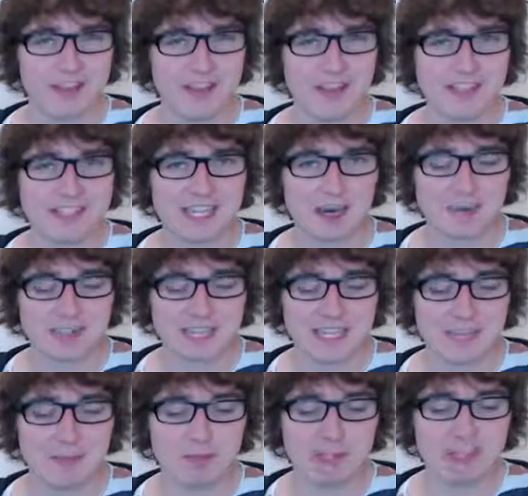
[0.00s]
This helps to
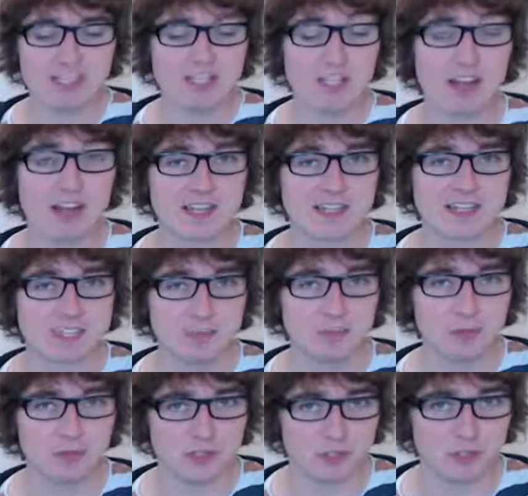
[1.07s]
keep things nice and
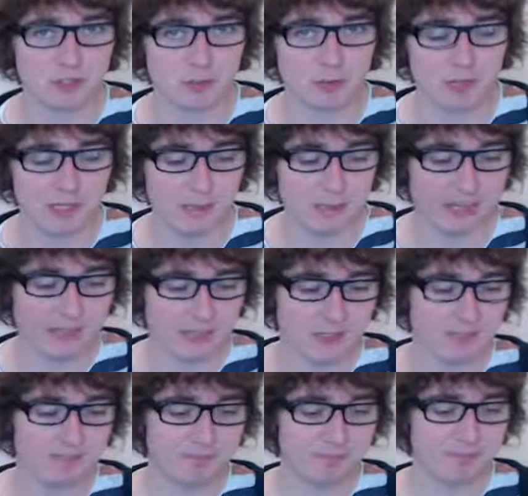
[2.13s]
simple, as you can probably imagine.
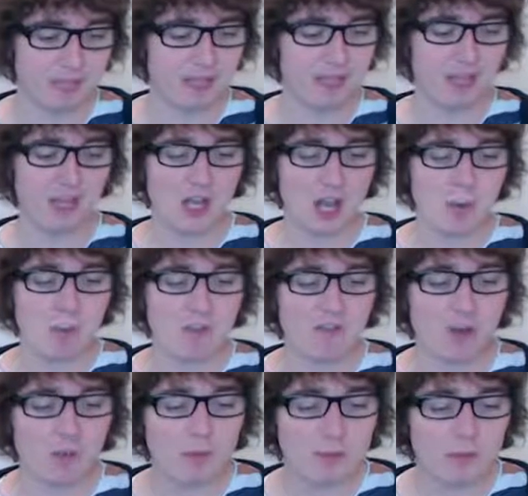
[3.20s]

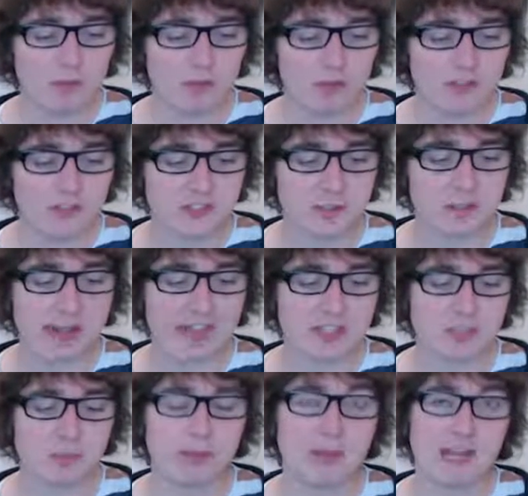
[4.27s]
Before we move on to some
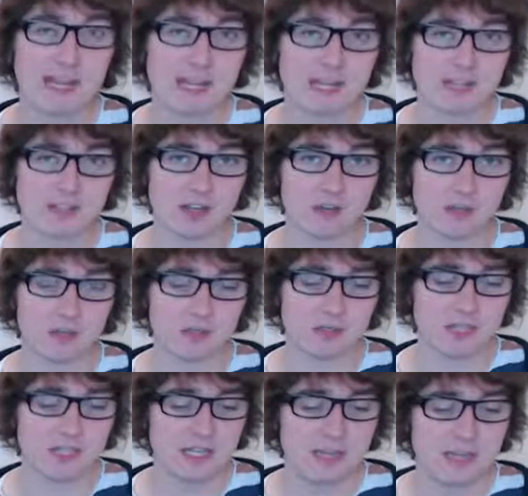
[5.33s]
actual playing
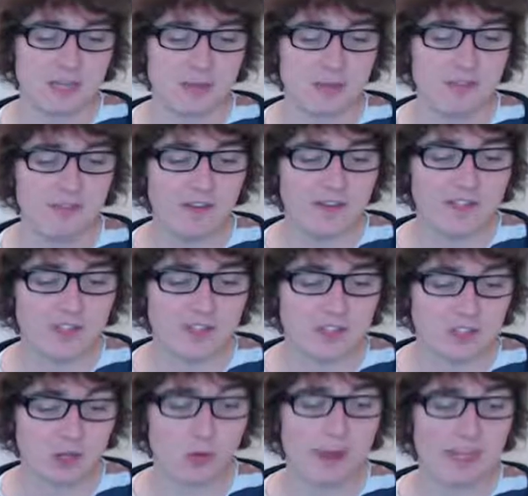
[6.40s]
examples, let me first
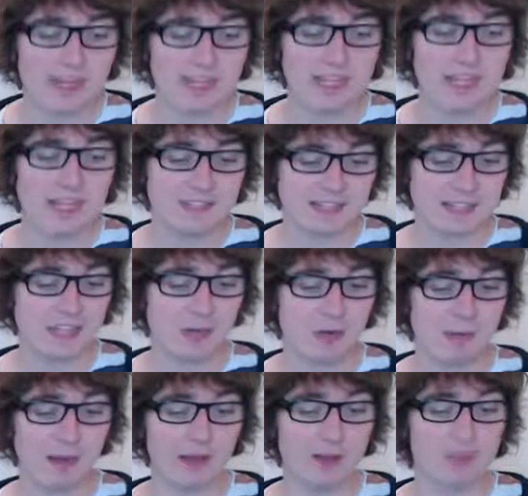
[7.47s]
just quickly tell you
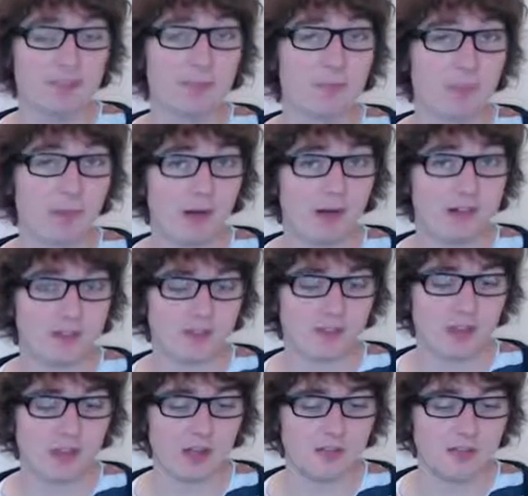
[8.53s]
about the different parts of the
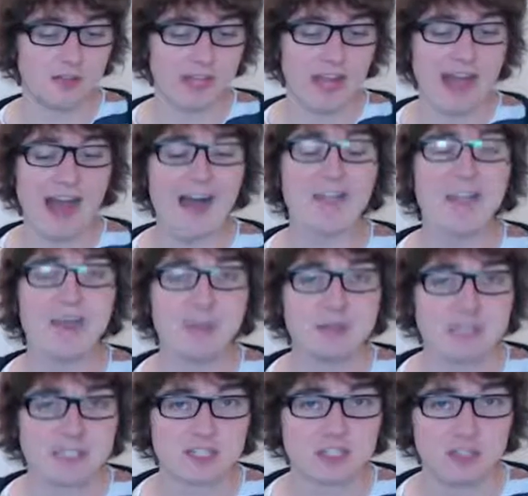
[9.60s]
note and their
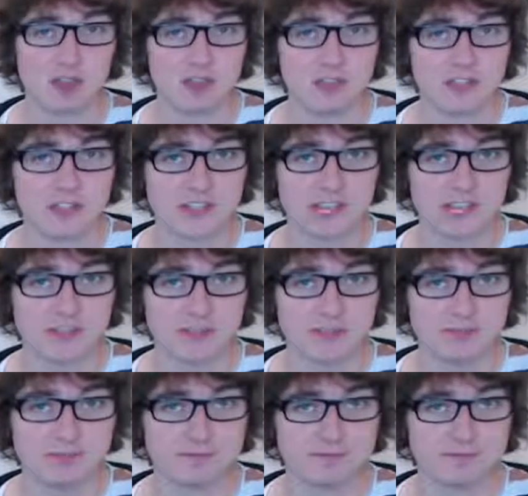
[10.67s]
position on the stave.